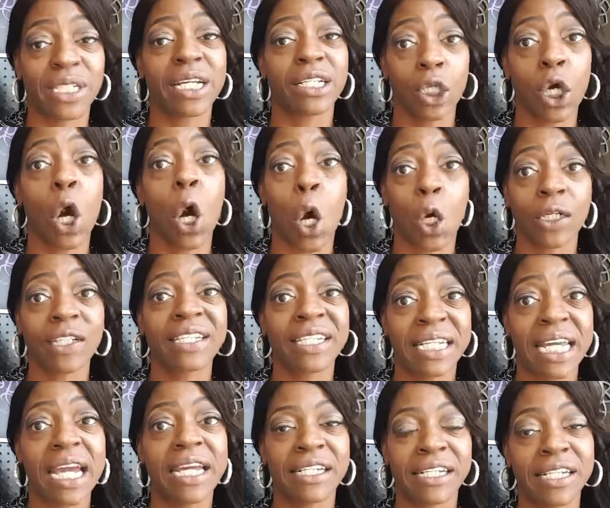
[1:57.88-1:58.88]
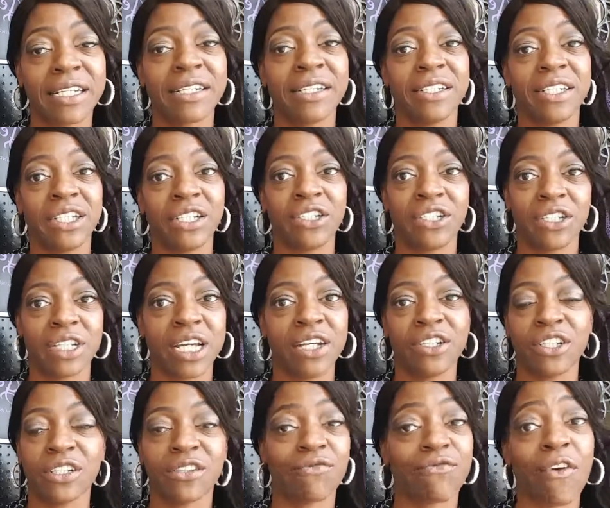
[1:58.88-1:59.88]
long-standing condition that
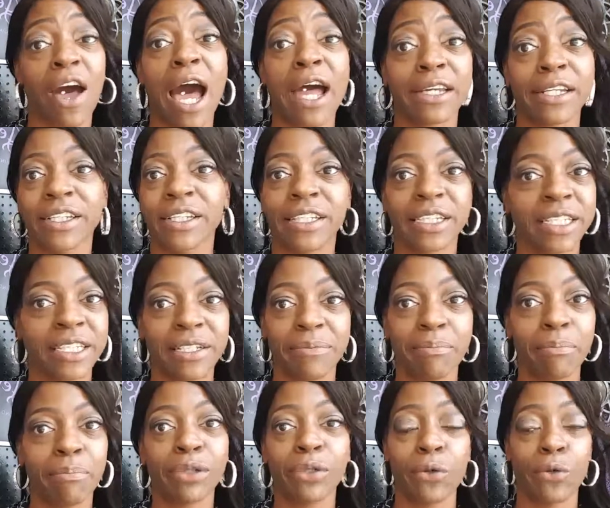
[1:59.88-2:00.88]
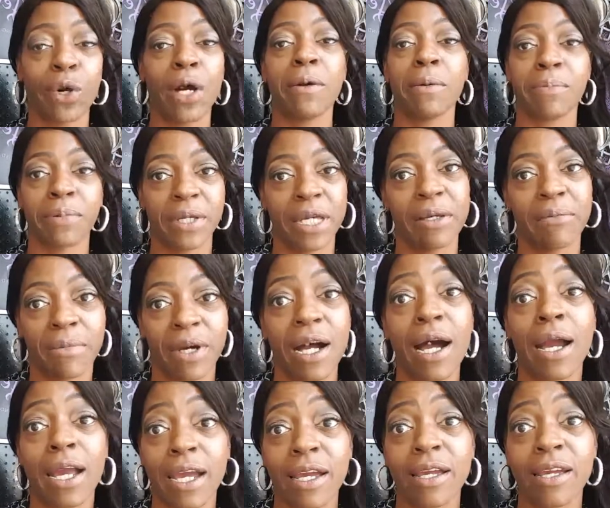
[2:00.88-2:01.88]
just finally blew up in
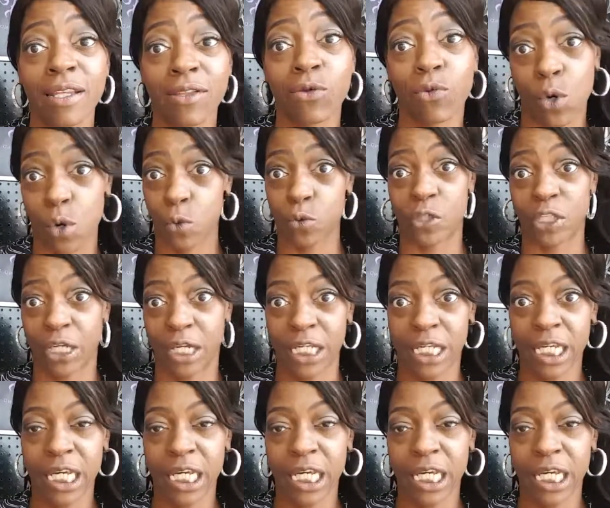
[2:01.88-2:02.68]
my throat.